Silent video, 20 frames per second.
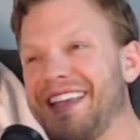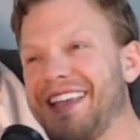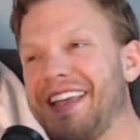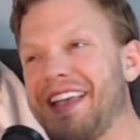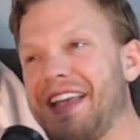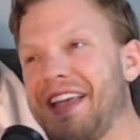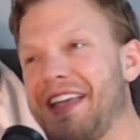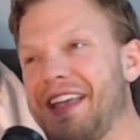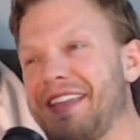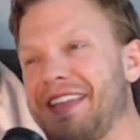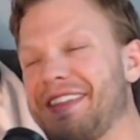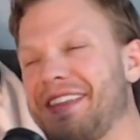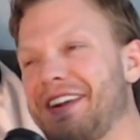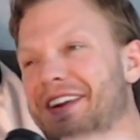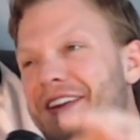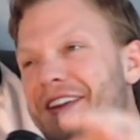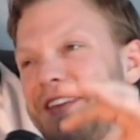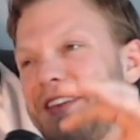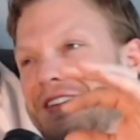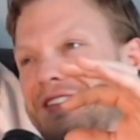in
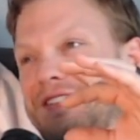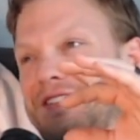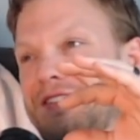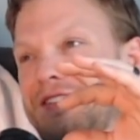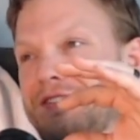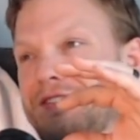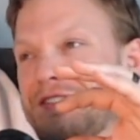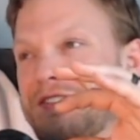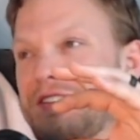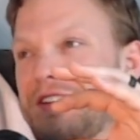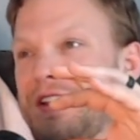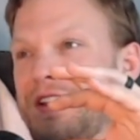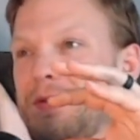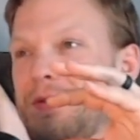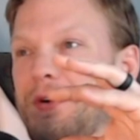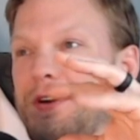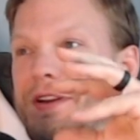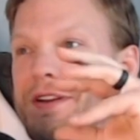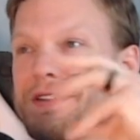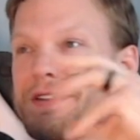there, there's a scene
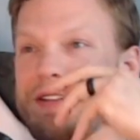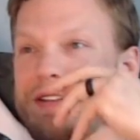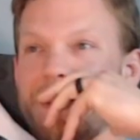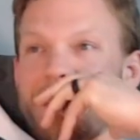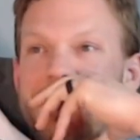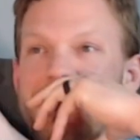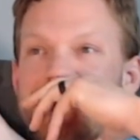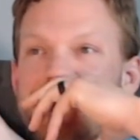where he's like